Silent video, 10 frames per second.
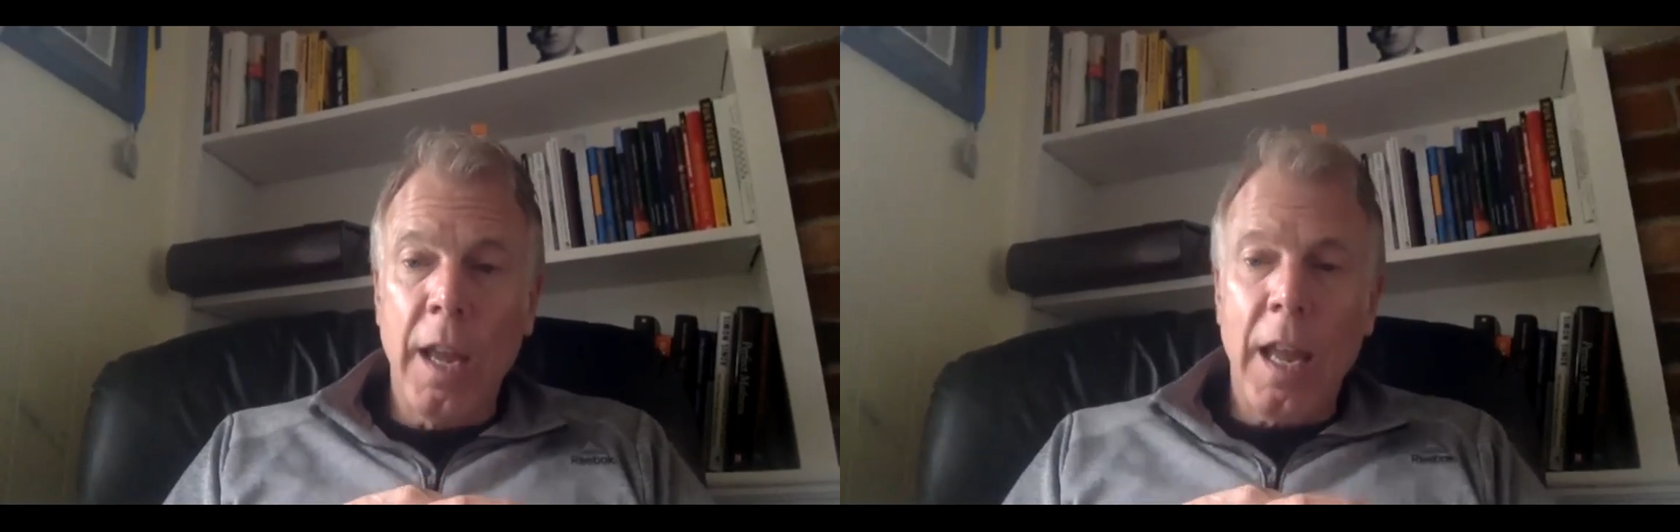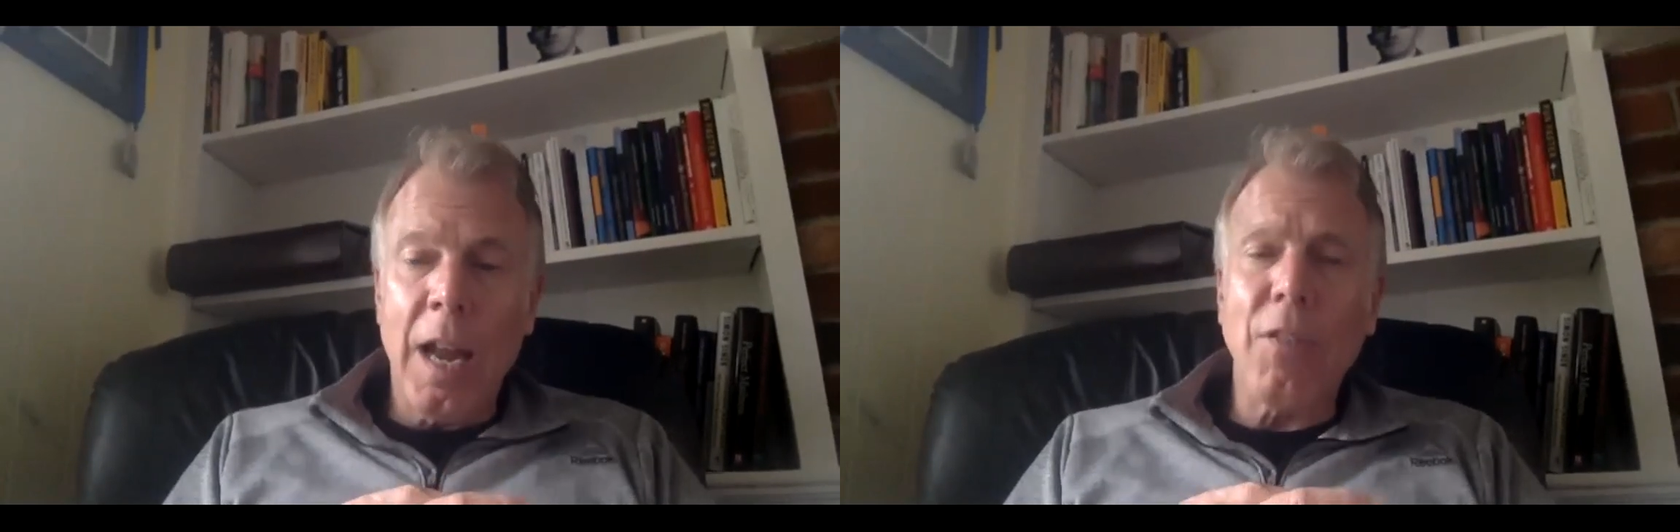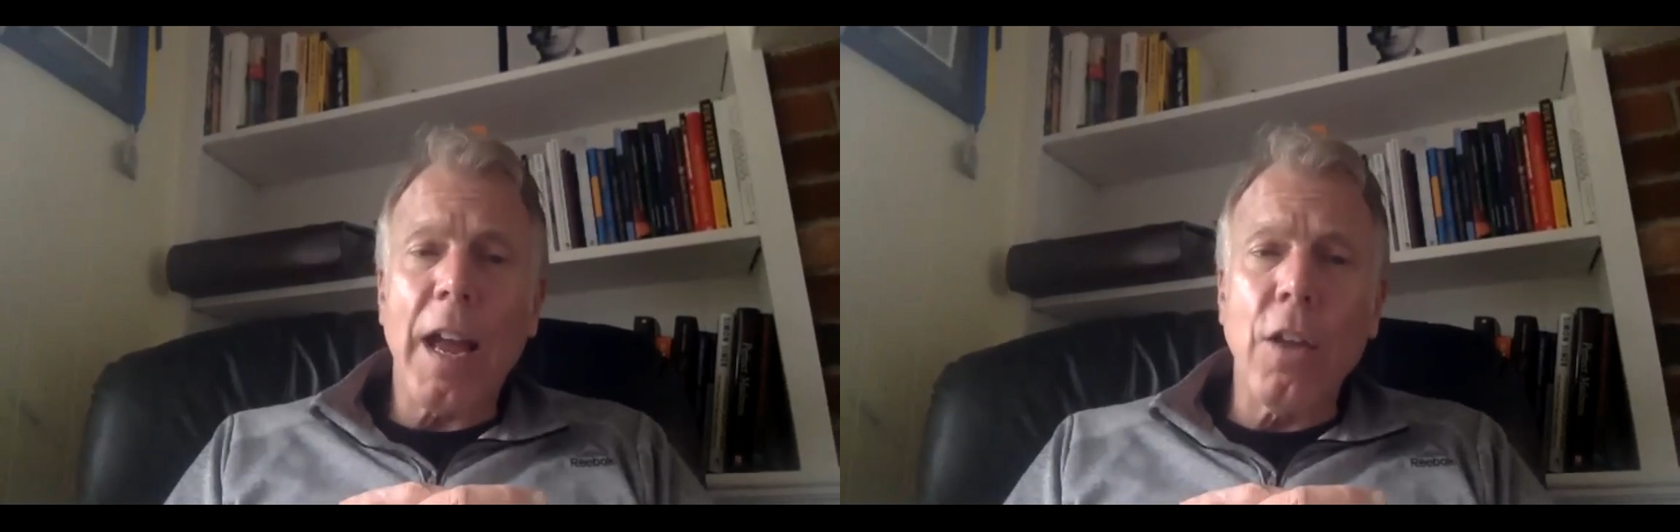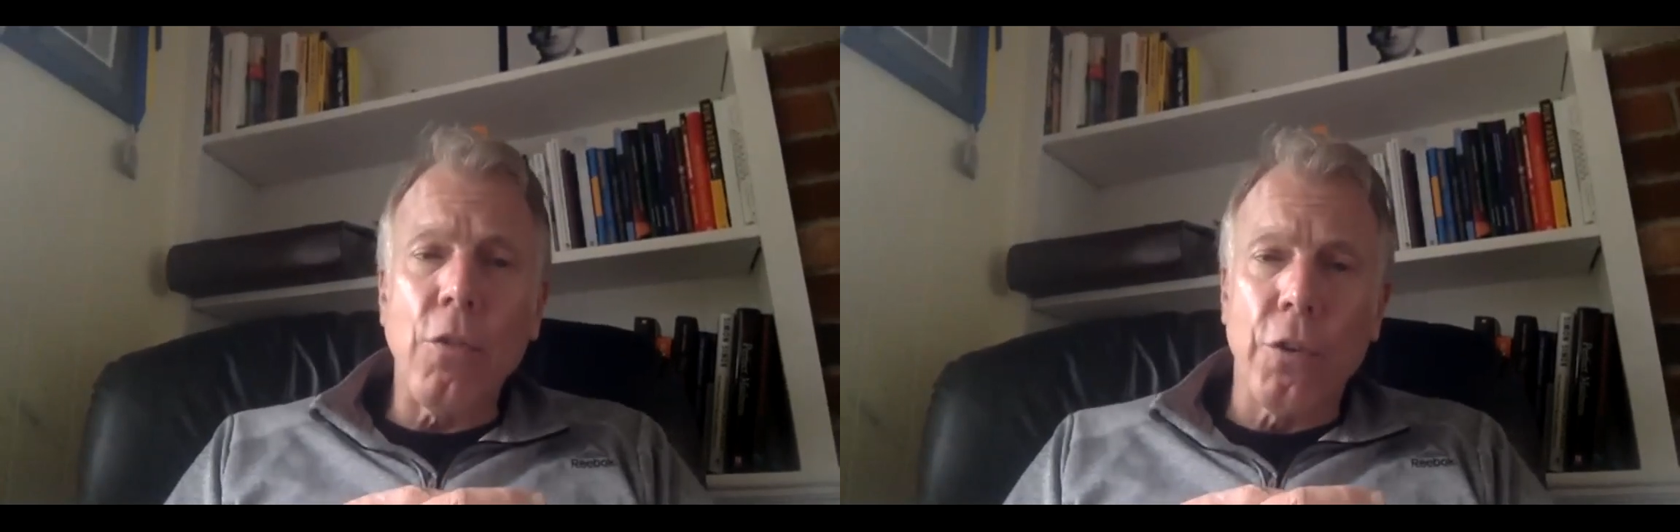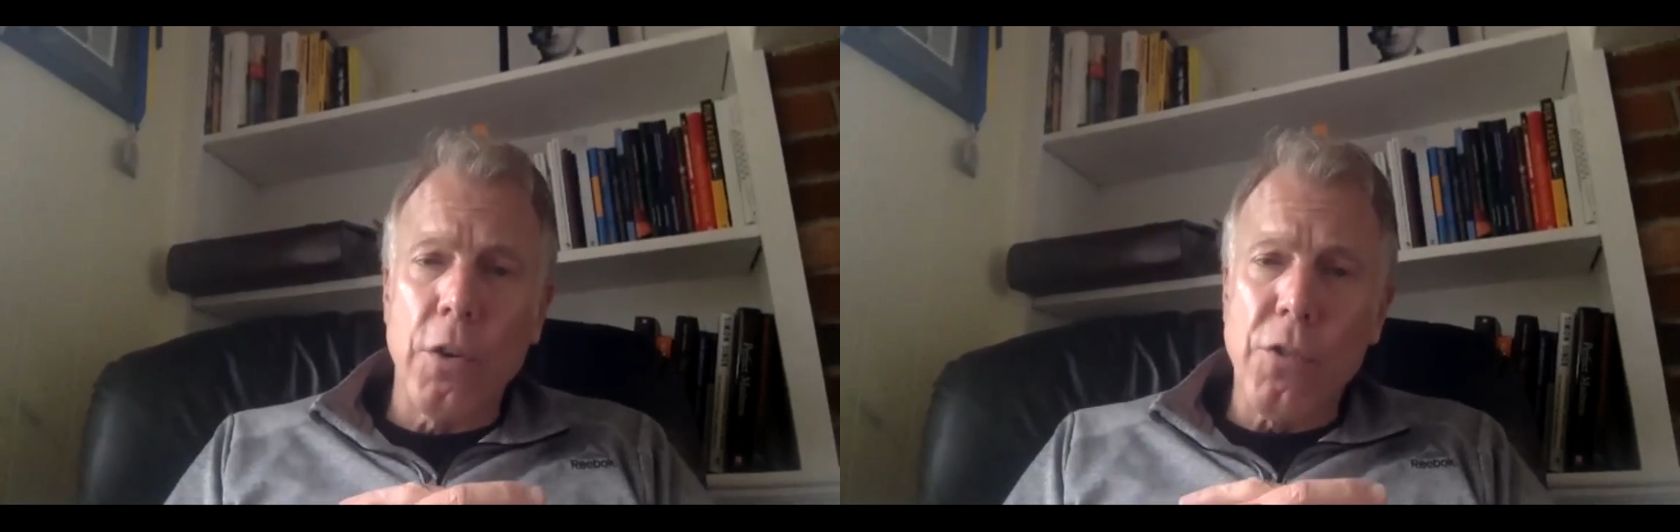And I've got
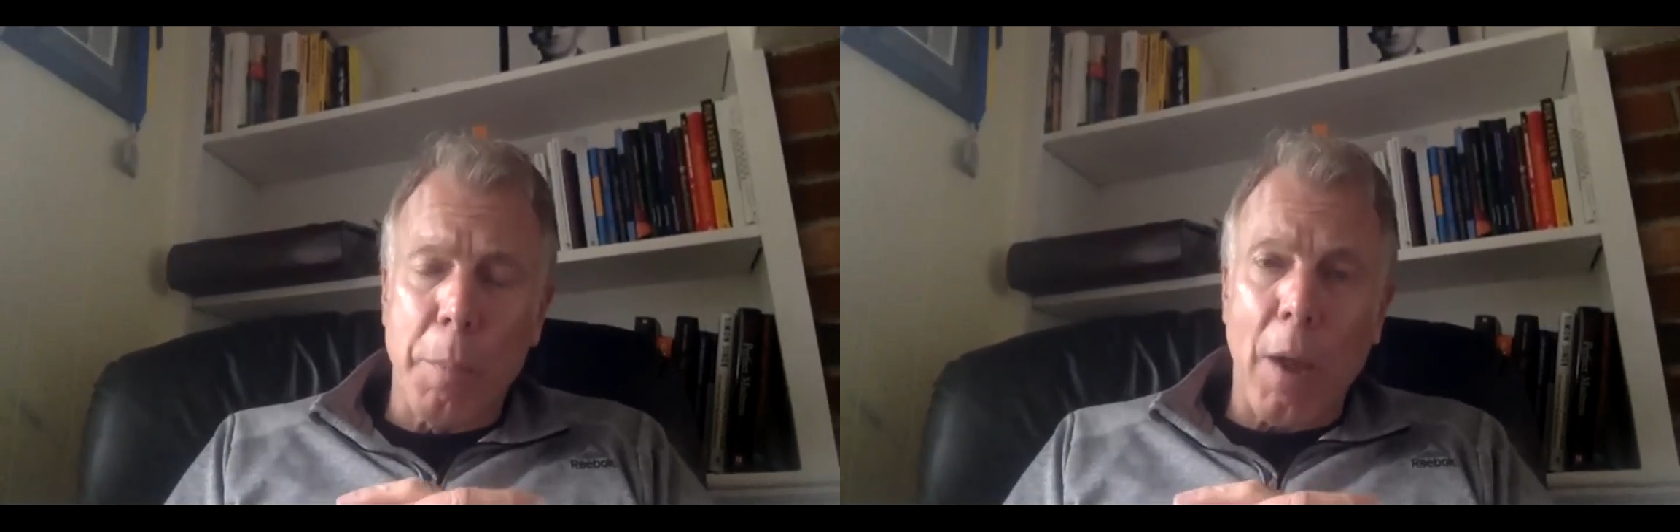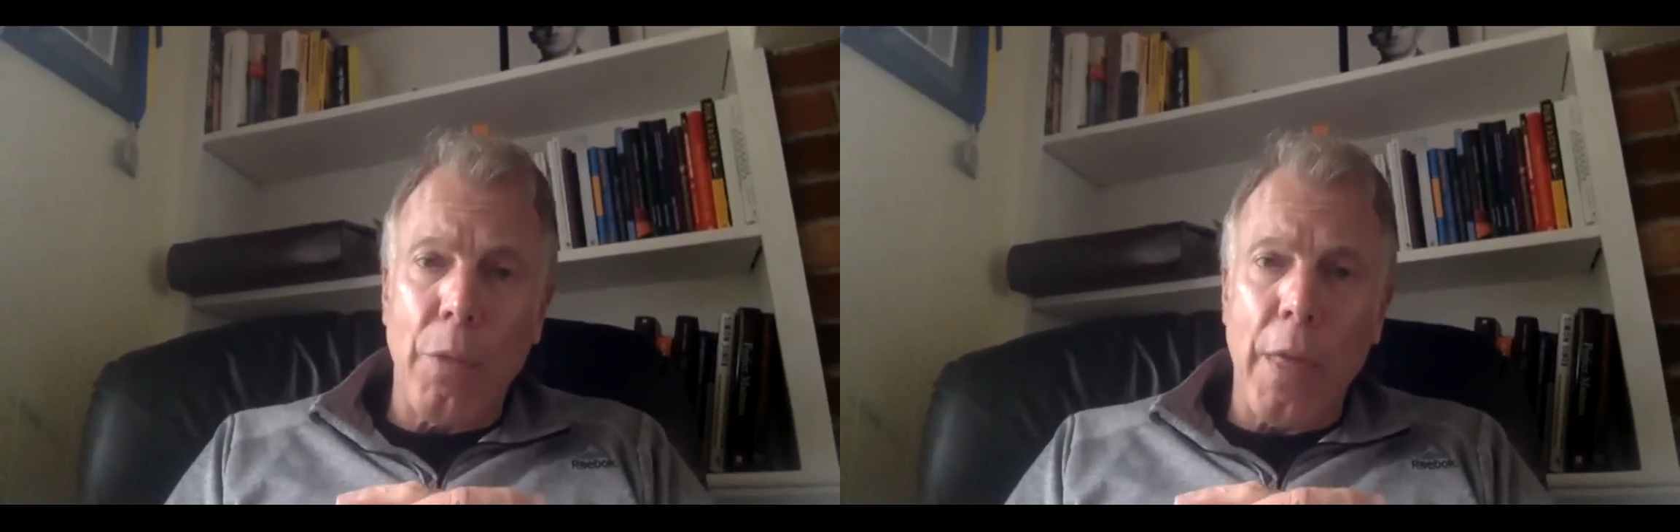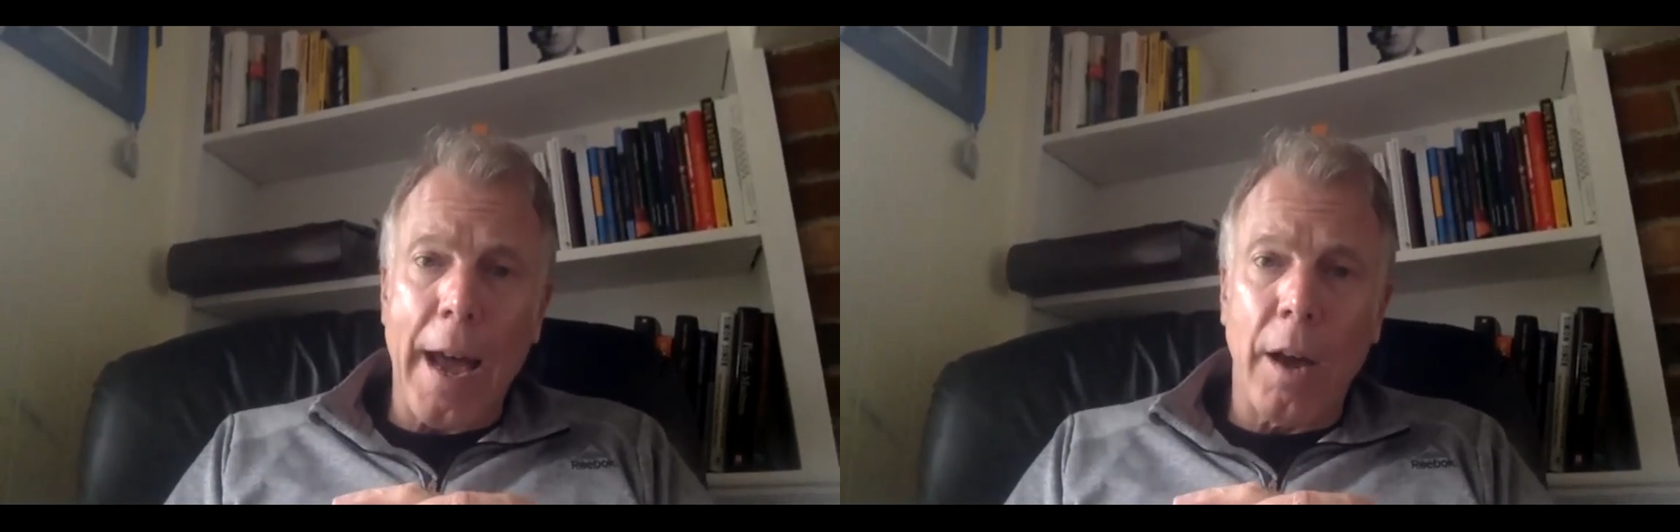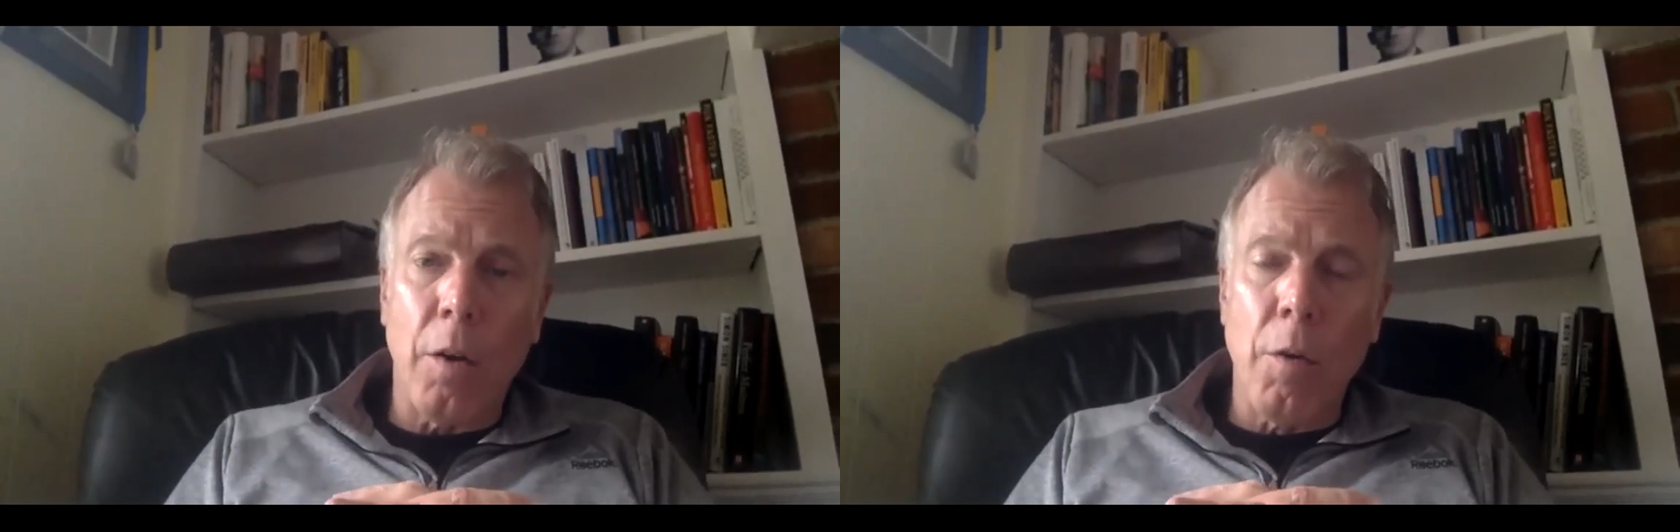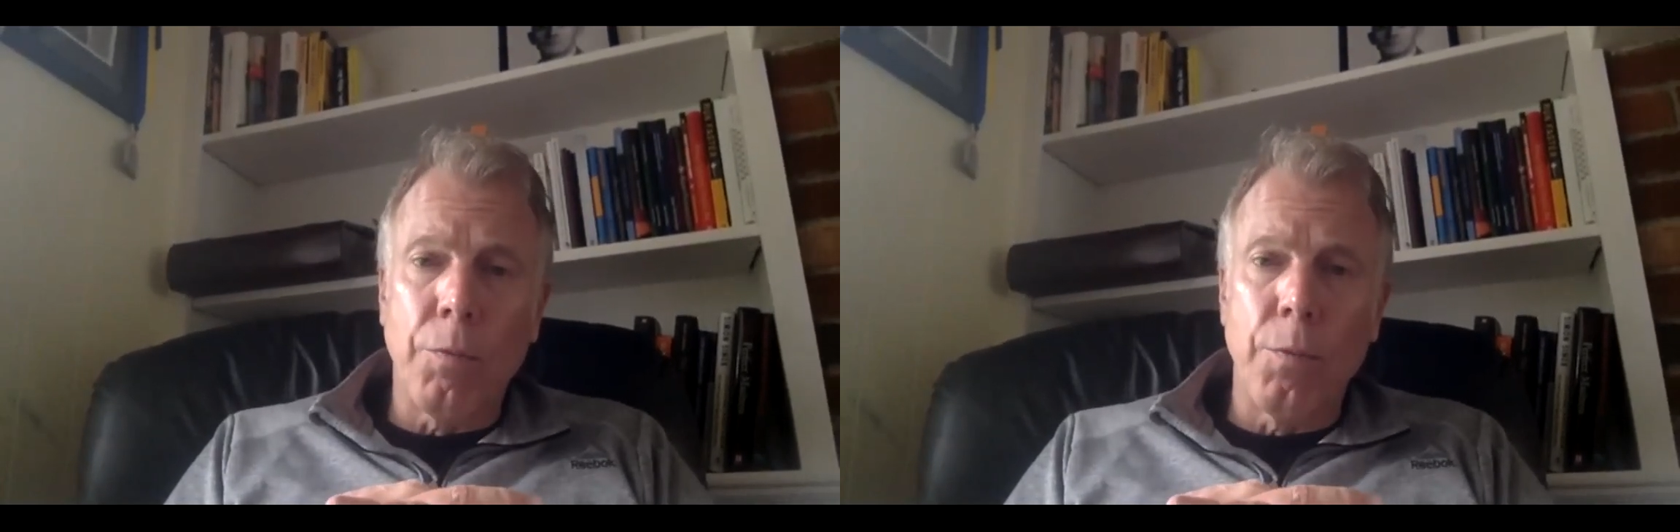concerns about that,
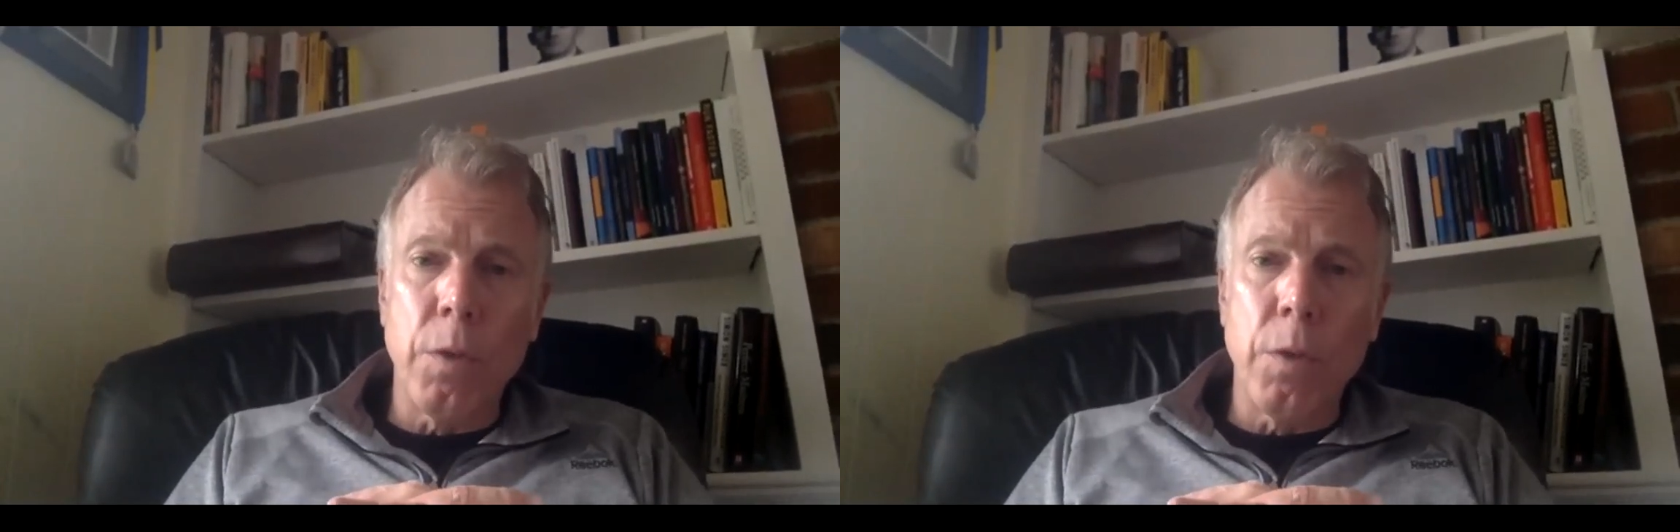of,